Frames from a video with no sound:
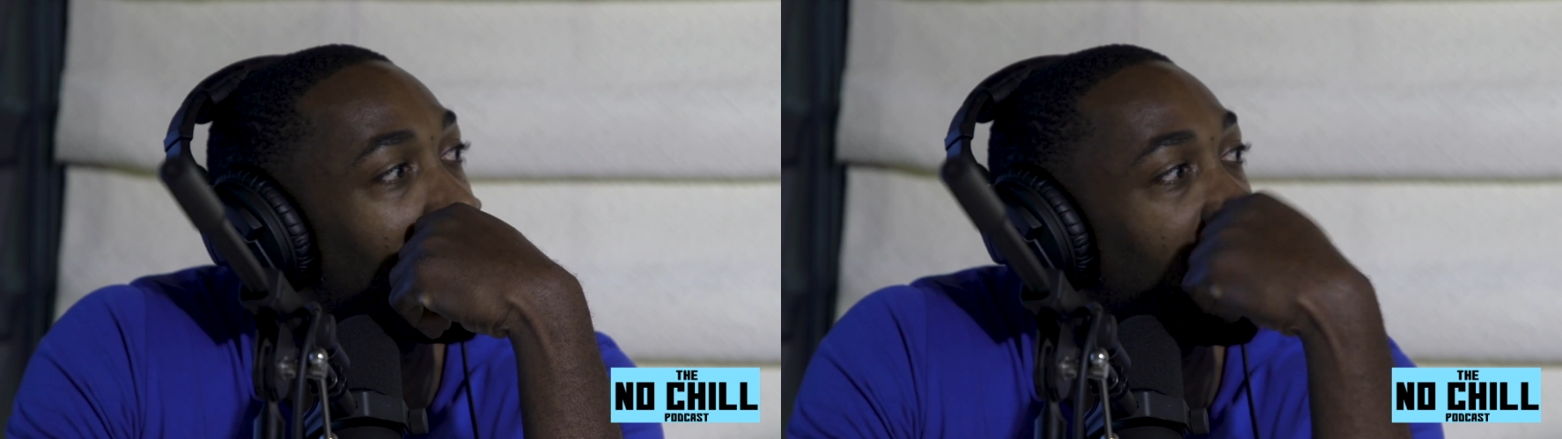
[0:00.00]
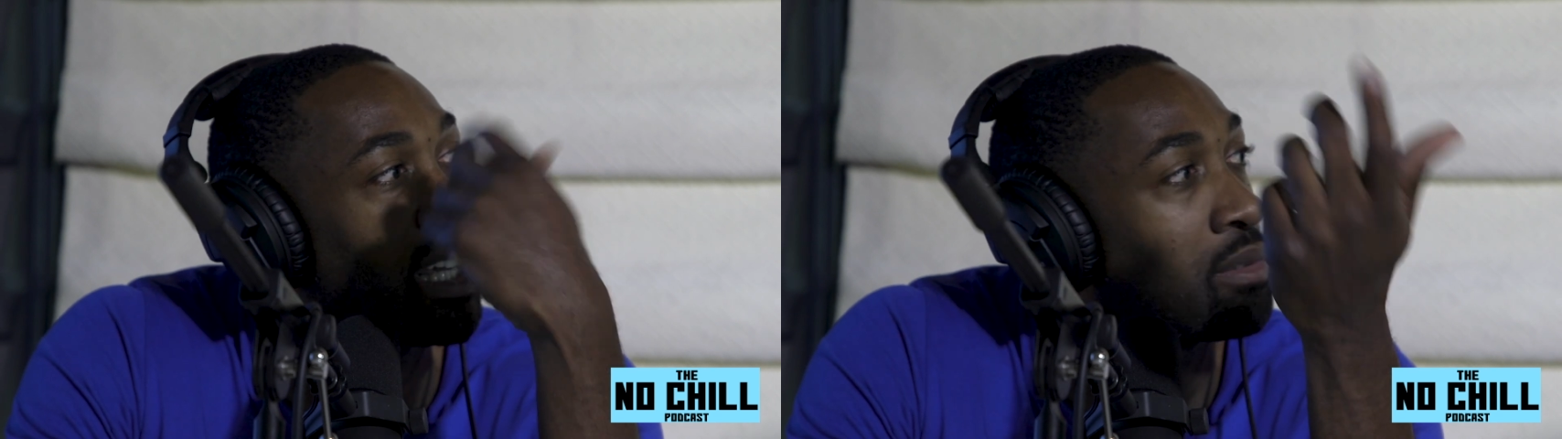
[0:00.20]

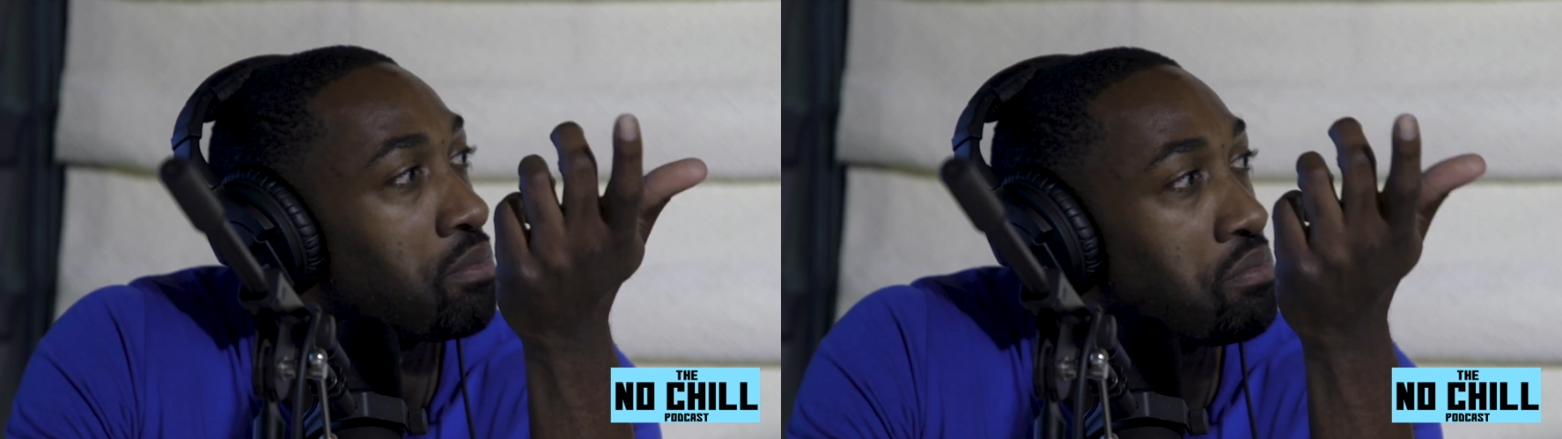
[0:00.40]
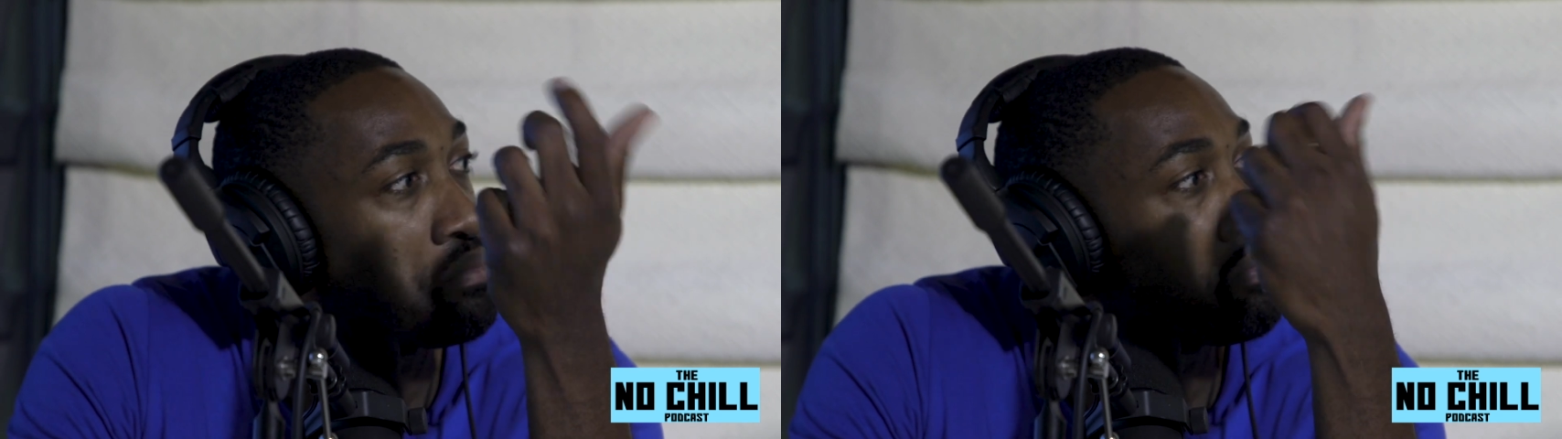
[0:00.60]

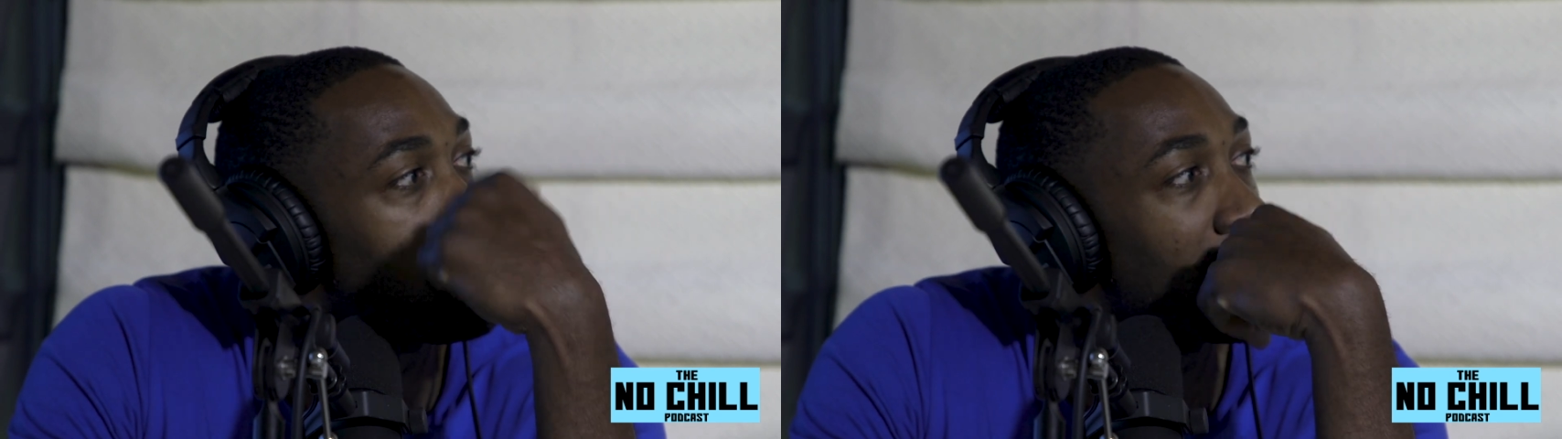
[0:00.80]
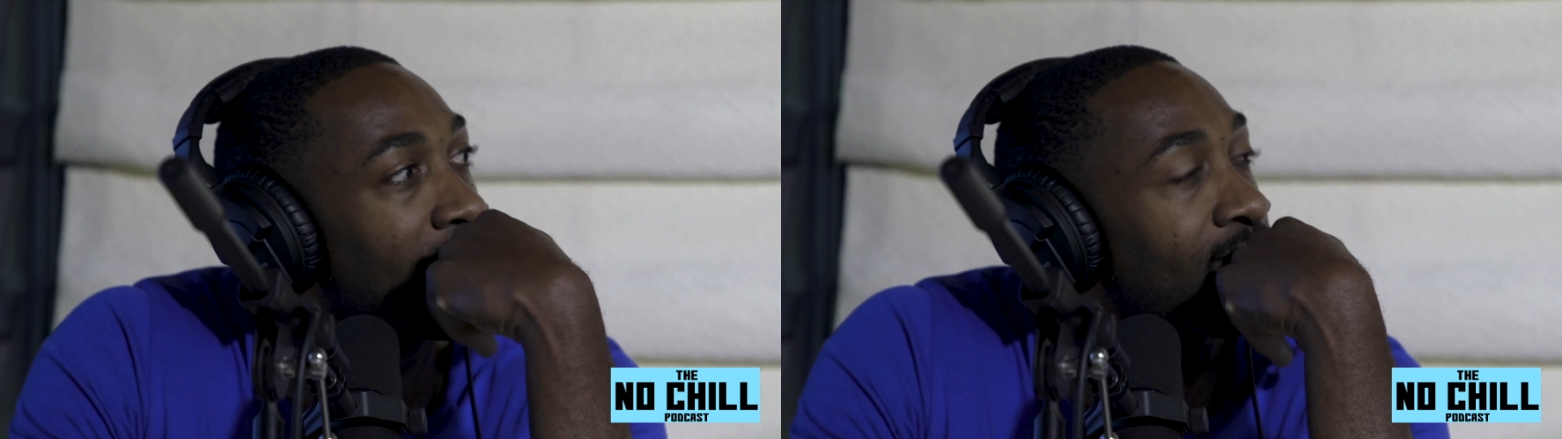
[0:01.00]
playing
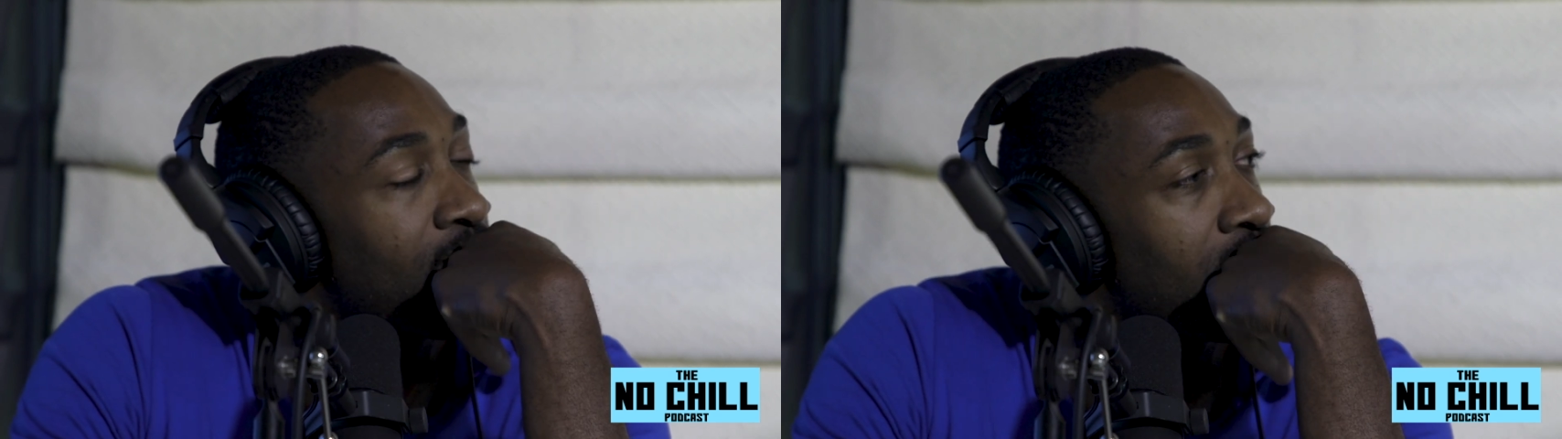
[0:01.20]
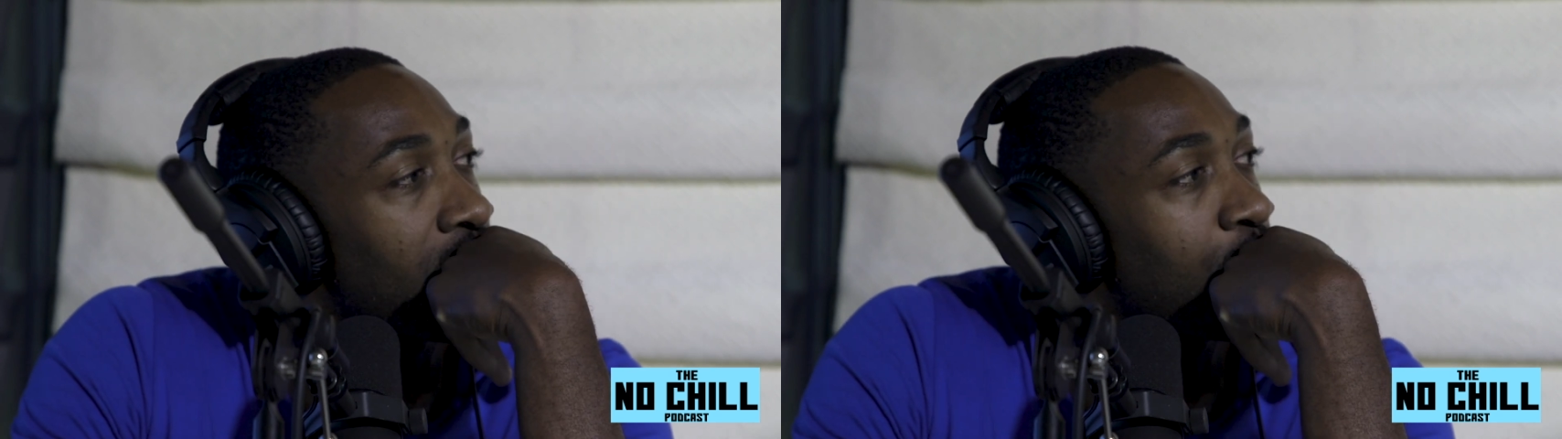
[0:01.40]

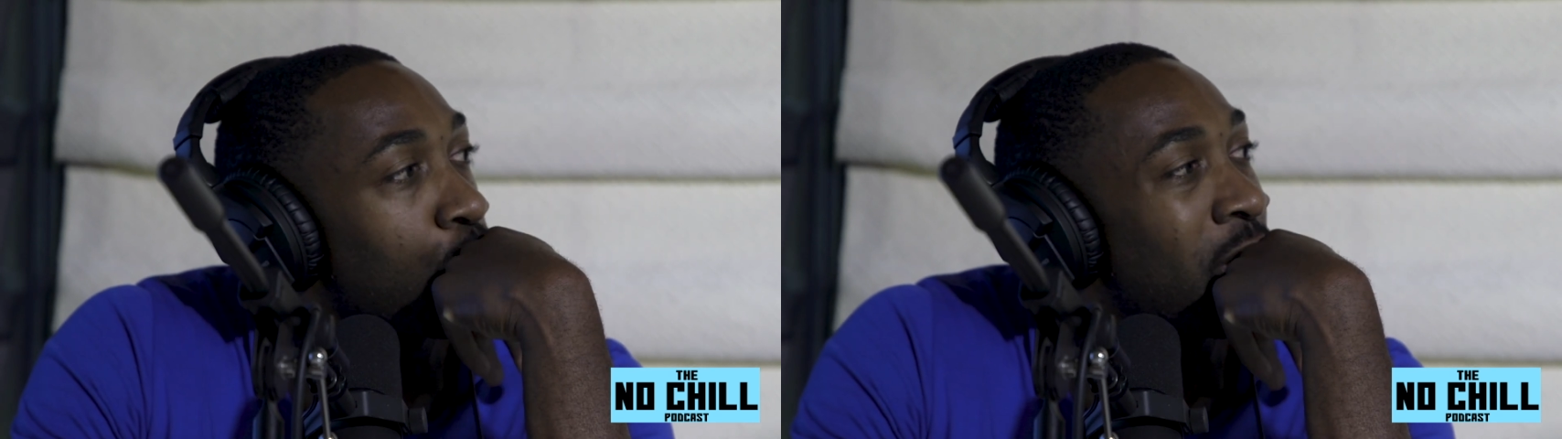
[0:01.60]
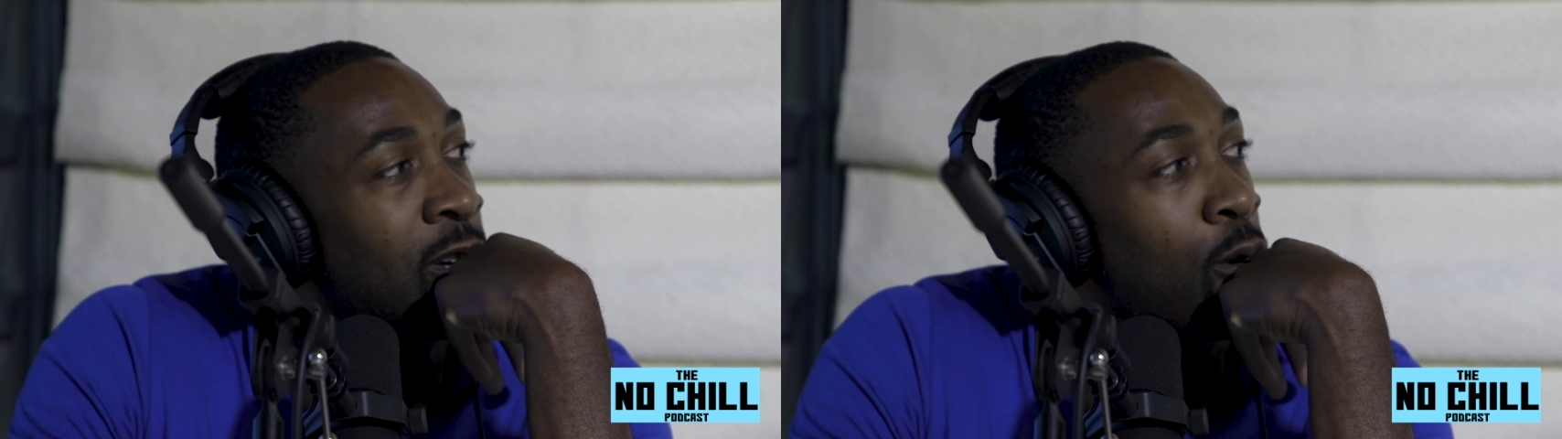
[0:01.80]

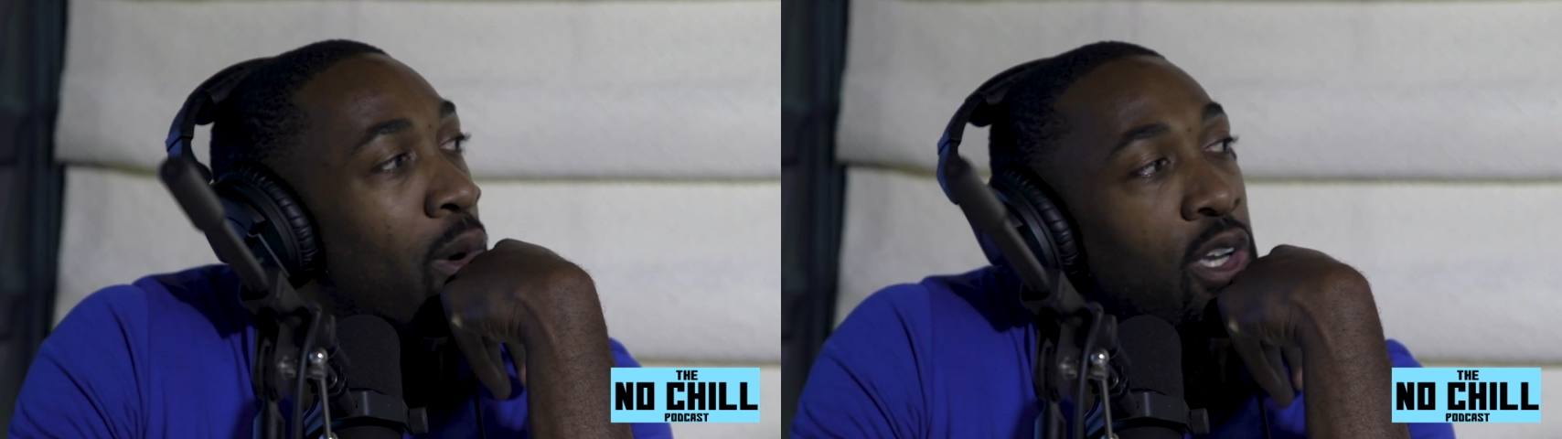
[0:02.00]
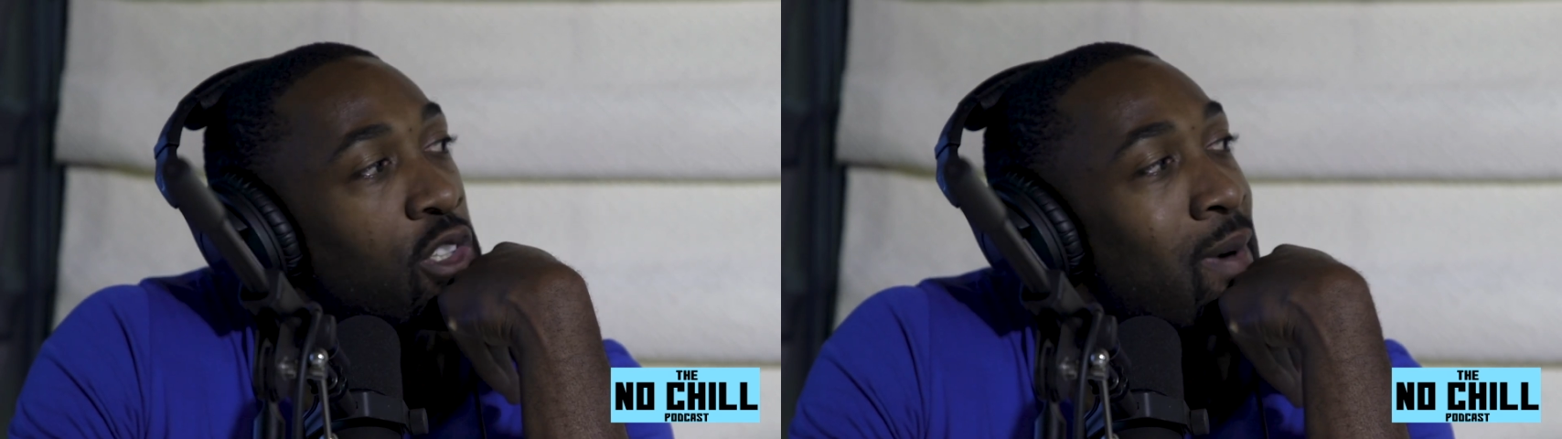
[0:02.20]
with no
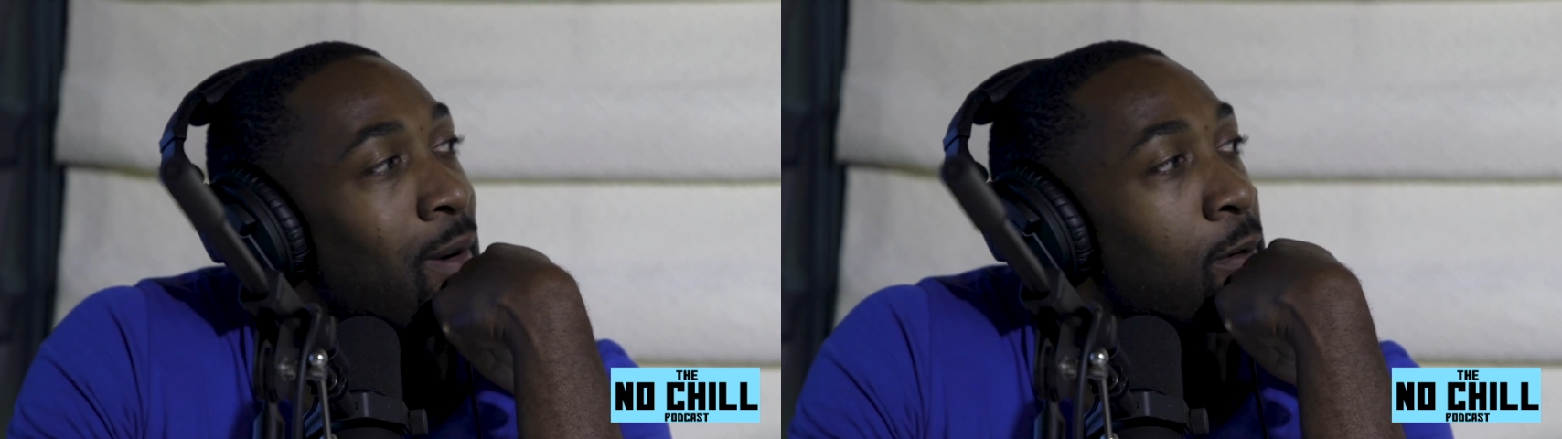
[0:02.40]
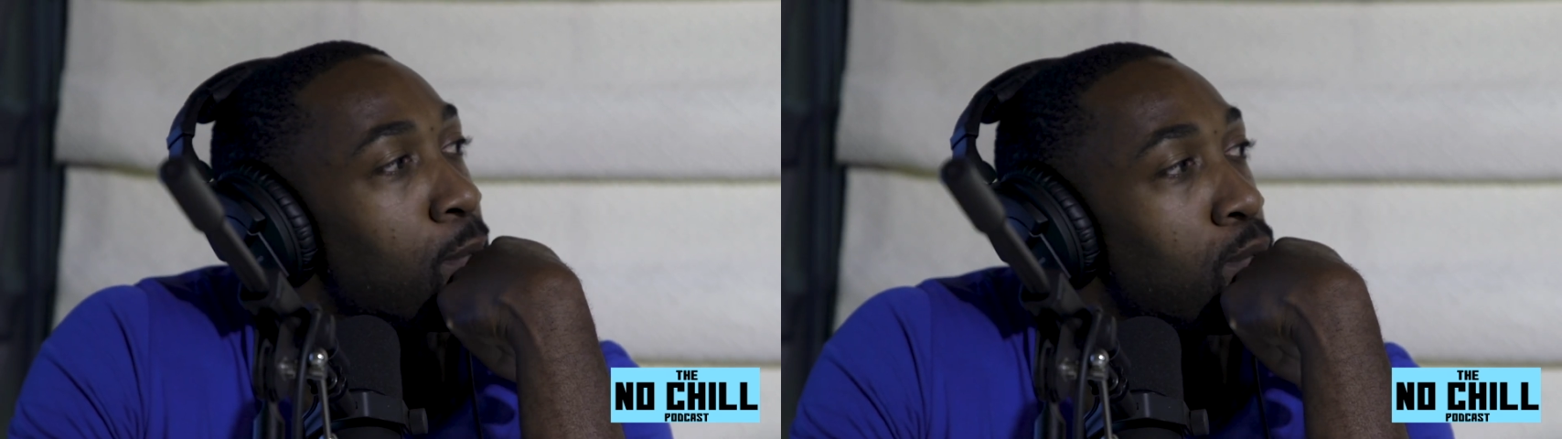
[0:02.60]
one else
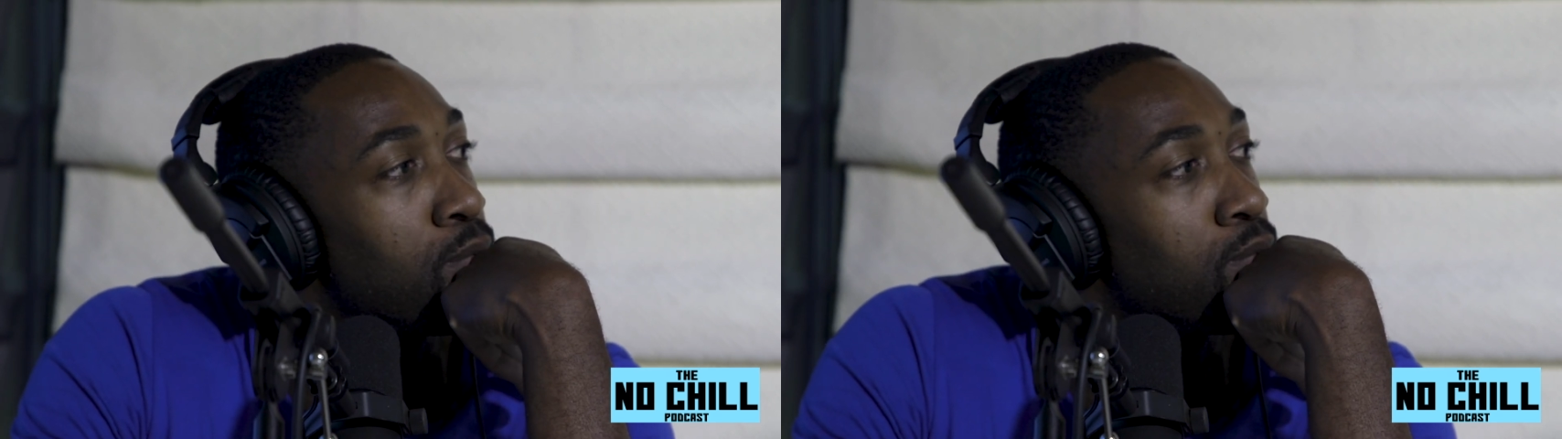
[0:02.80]
around them.